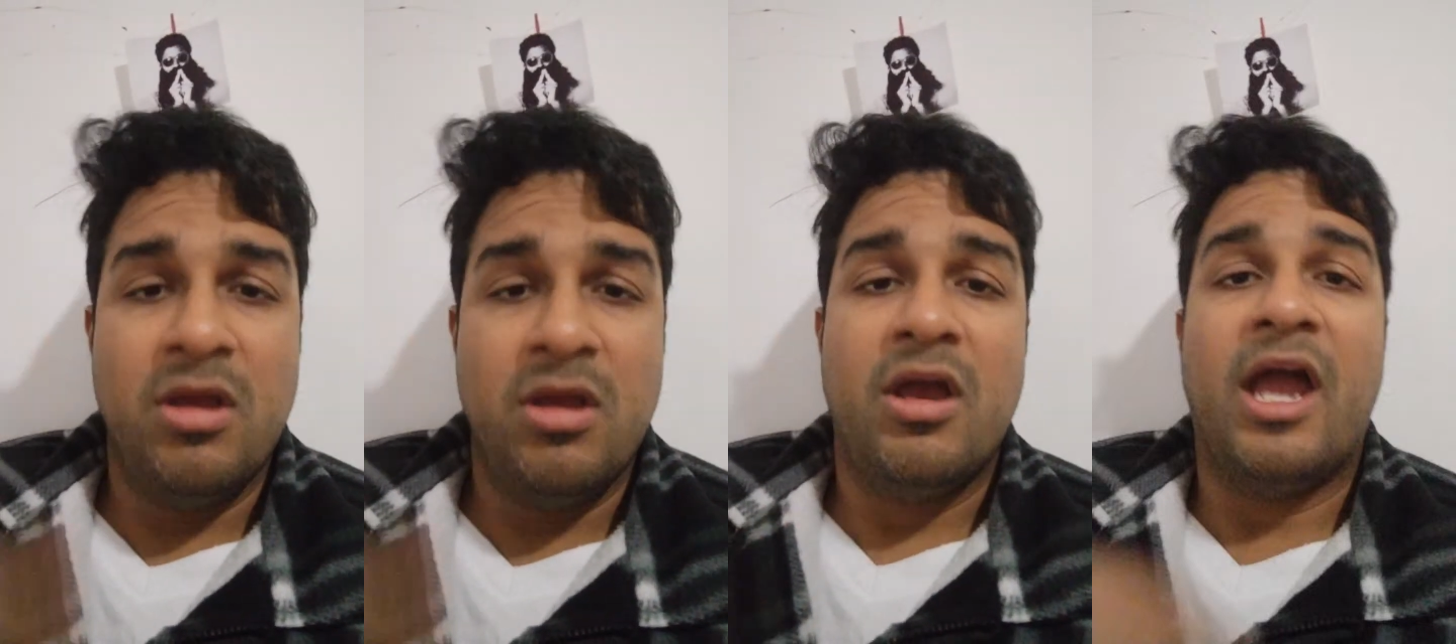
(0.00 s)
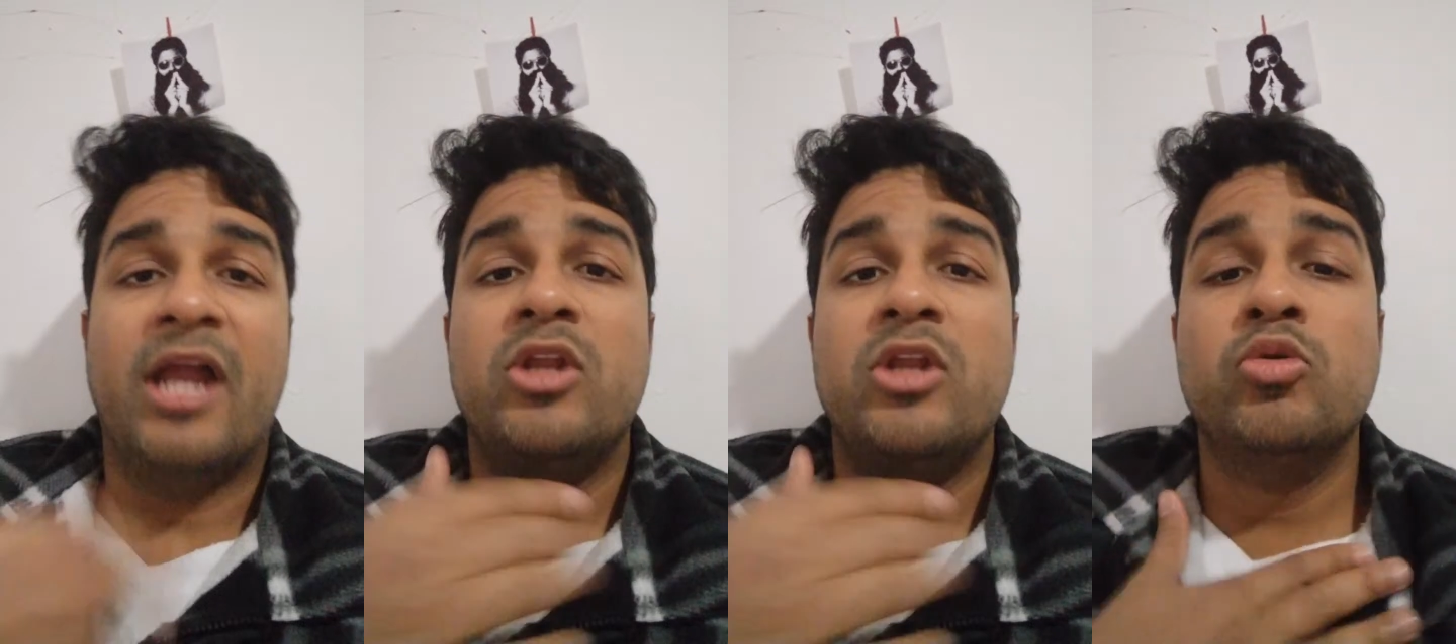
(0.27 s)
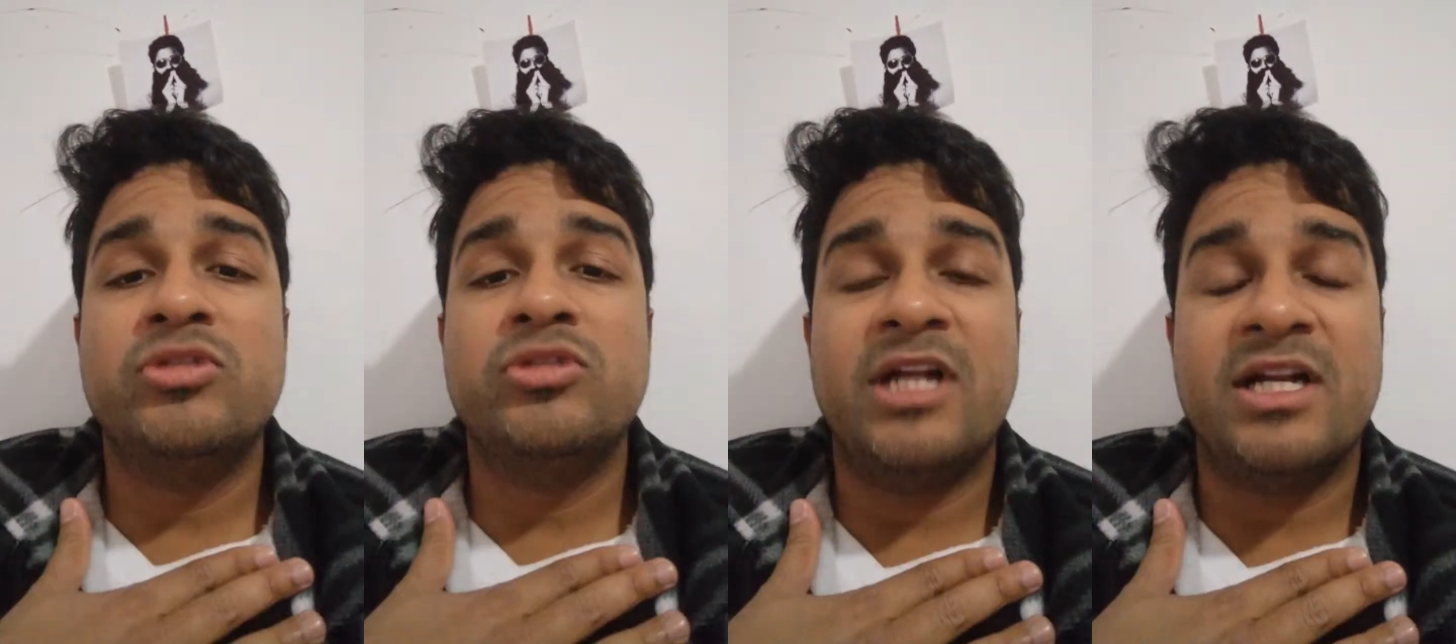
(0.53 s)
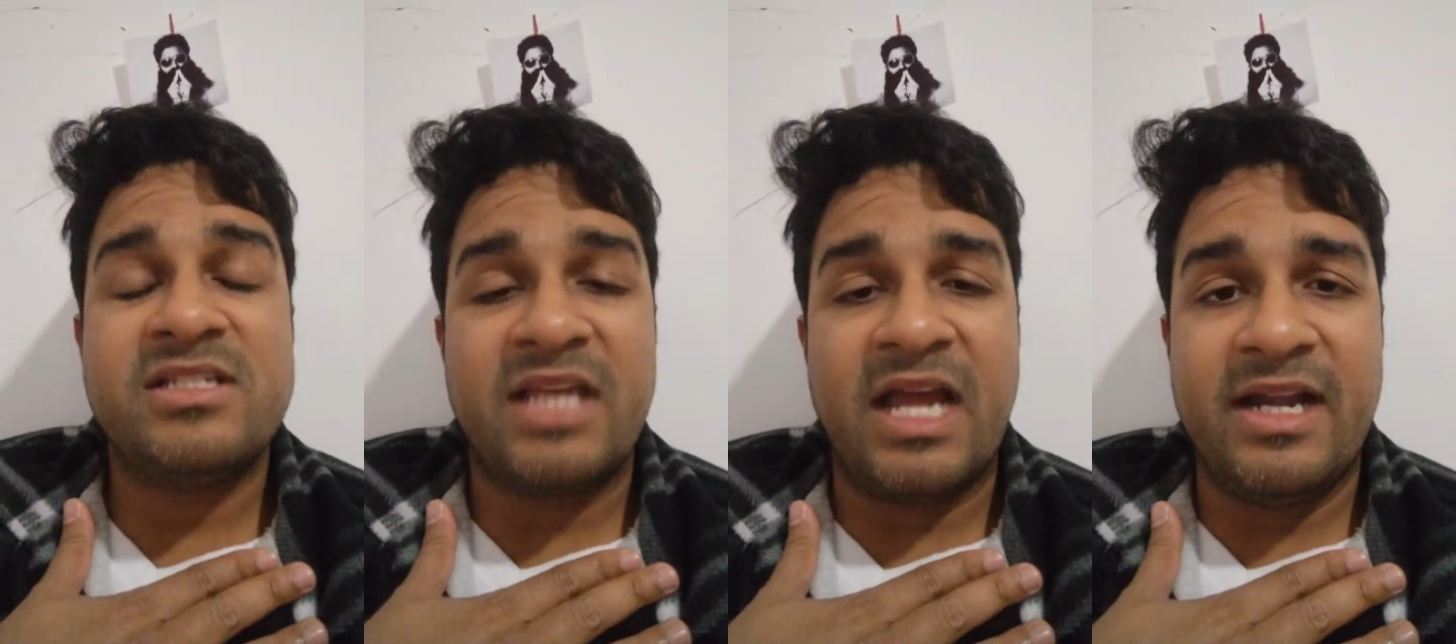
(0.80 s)
and use
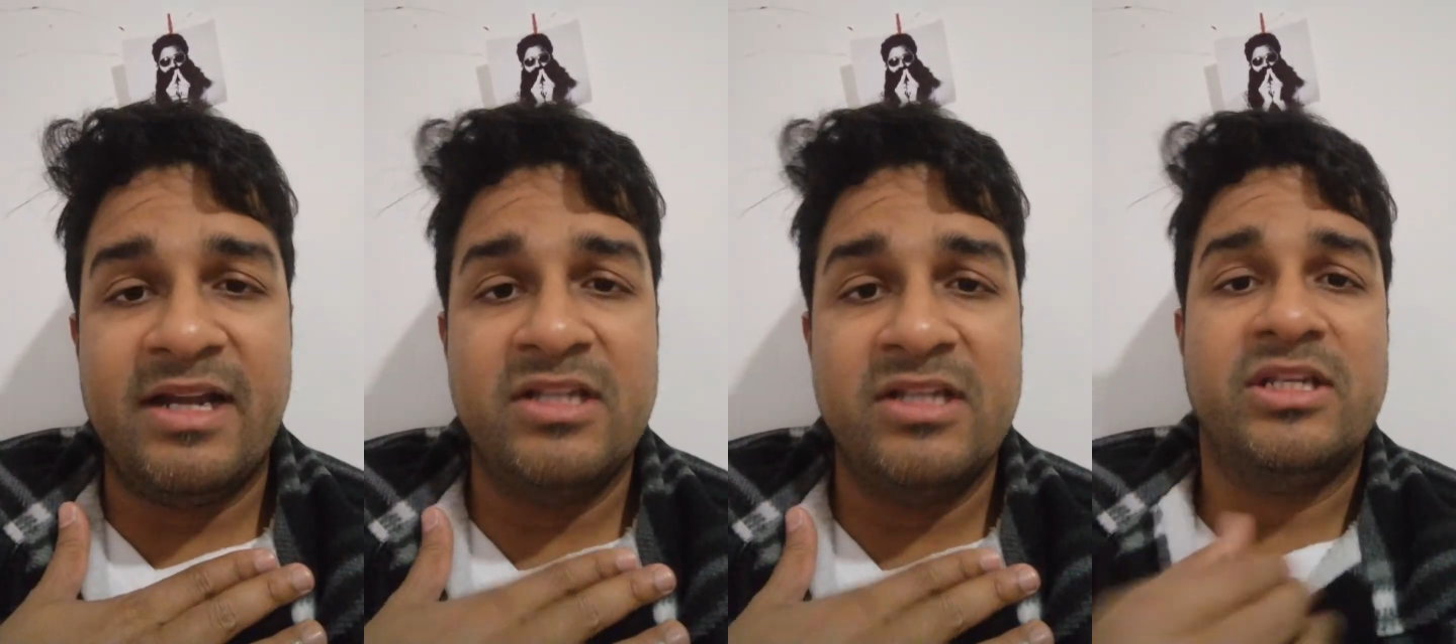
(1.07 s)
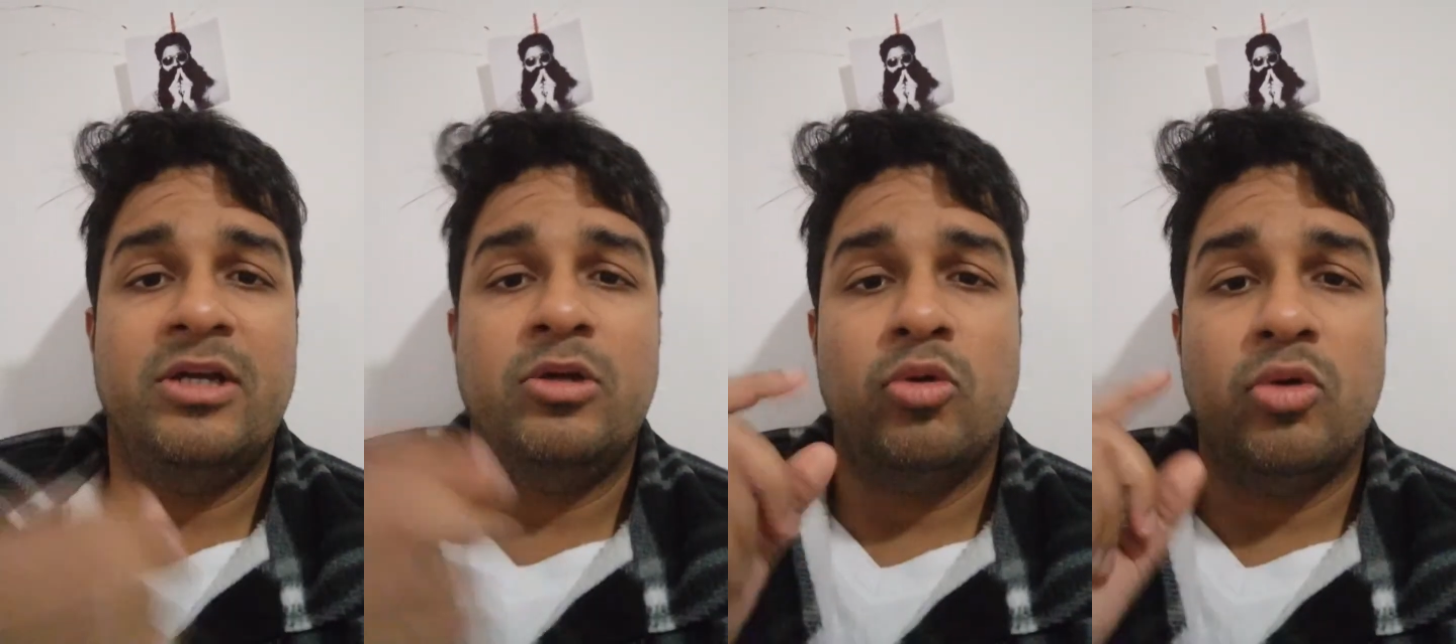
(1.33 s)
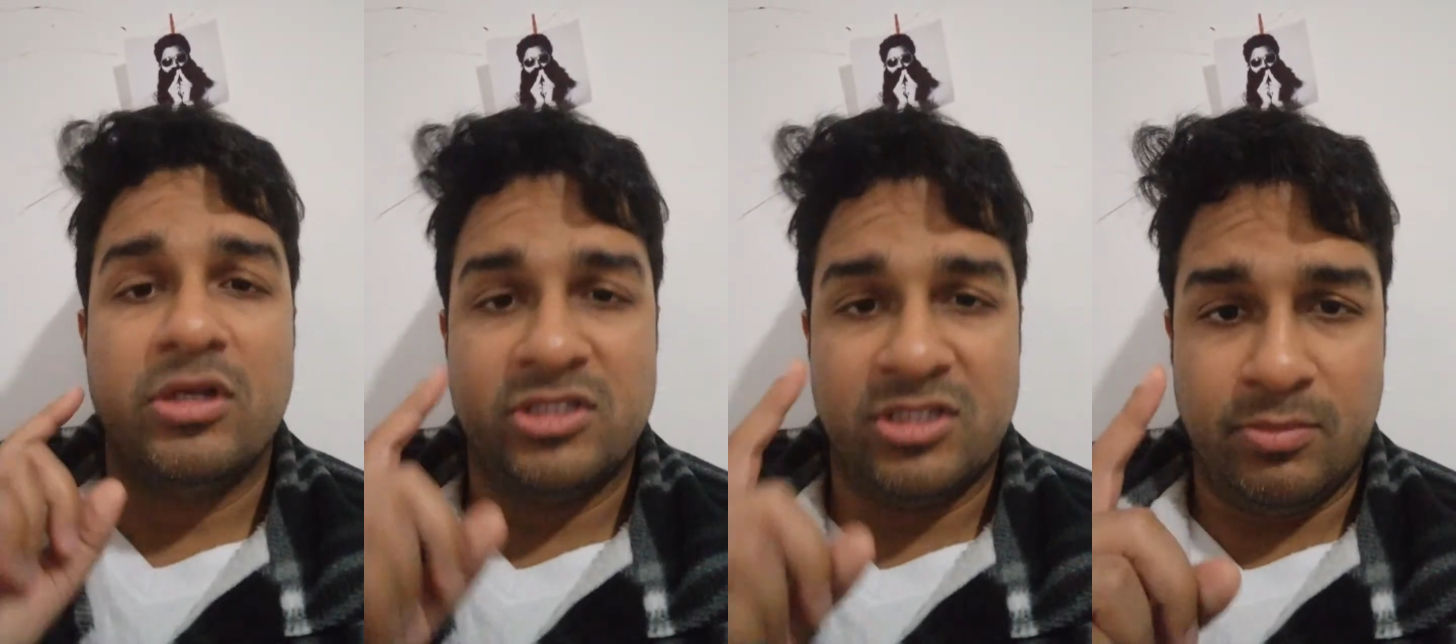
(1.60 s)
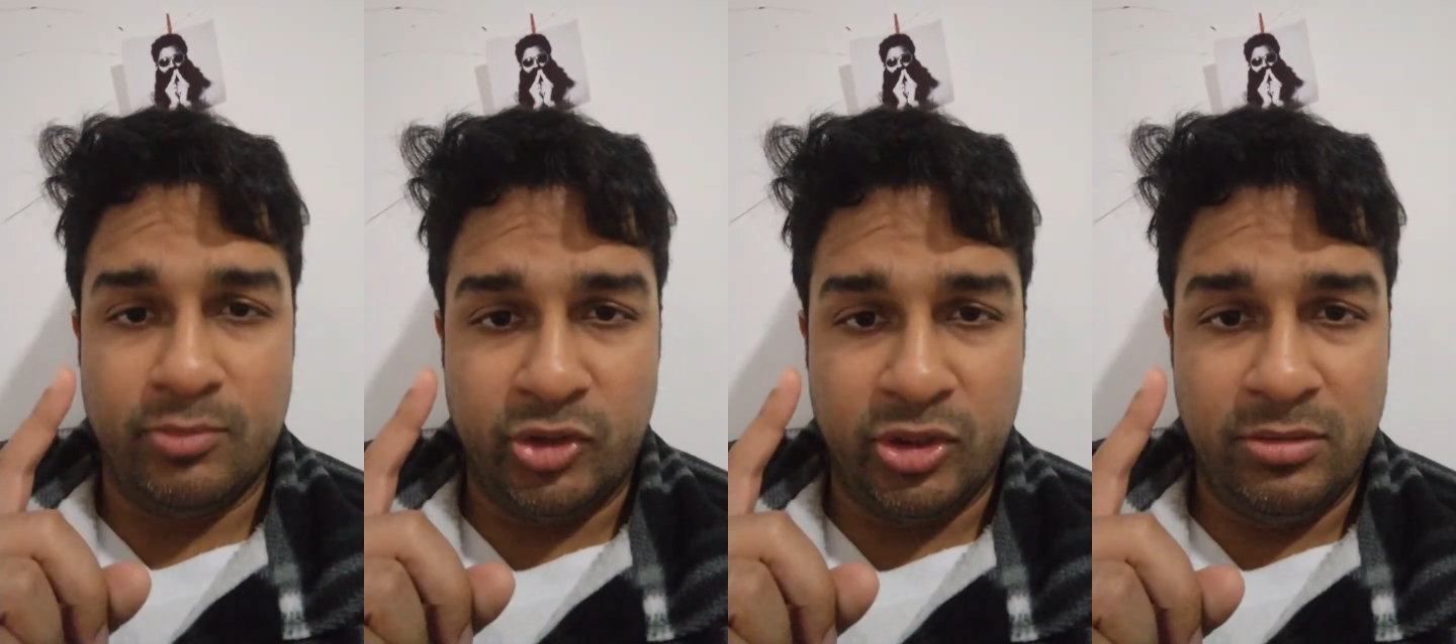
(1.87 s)
that sadness into
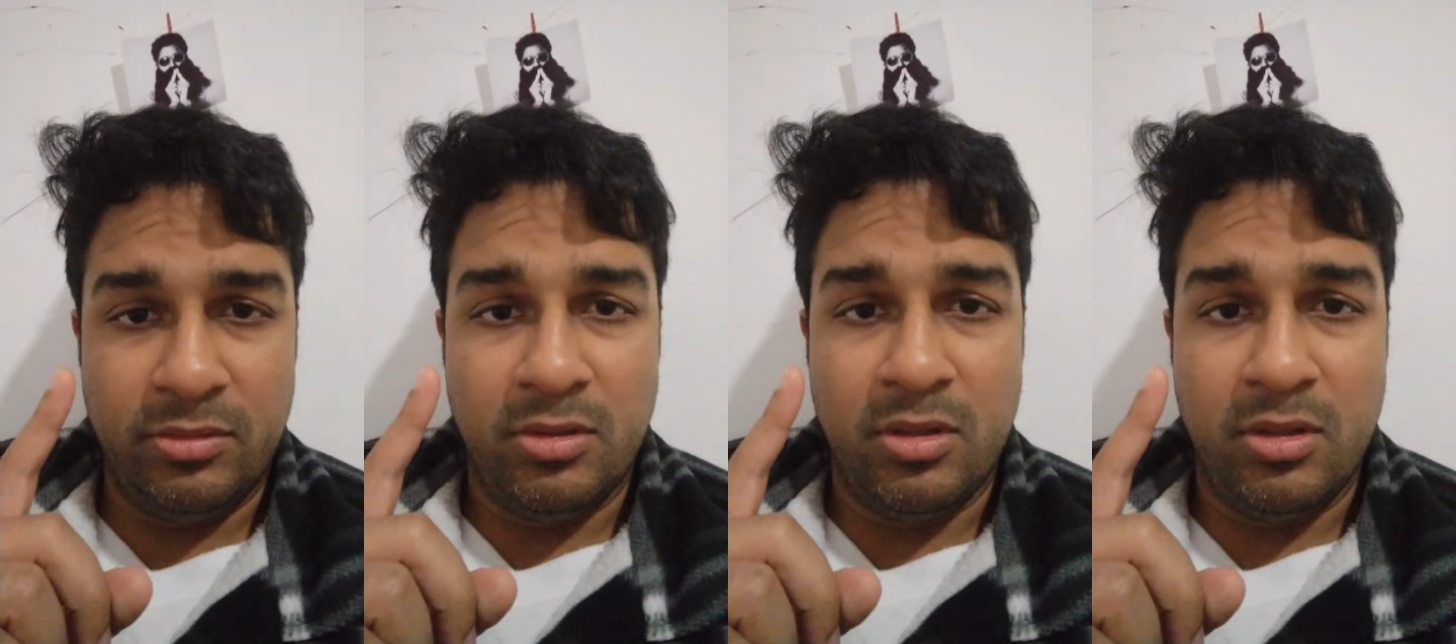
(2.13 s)
consumption.